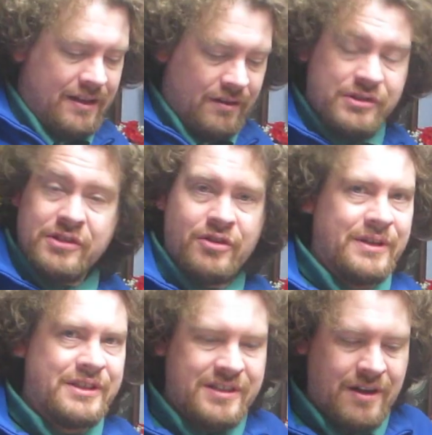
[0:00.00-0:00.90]
There's so
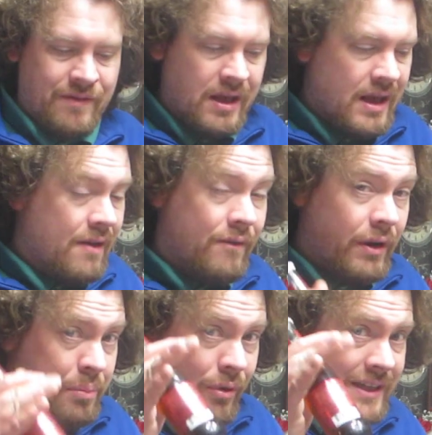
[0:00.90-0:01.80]
much stuff.
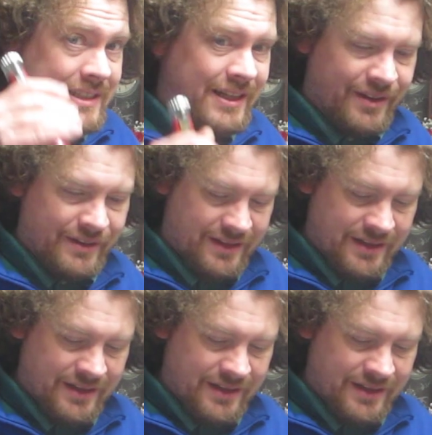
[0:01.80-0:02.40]
Very pricey though.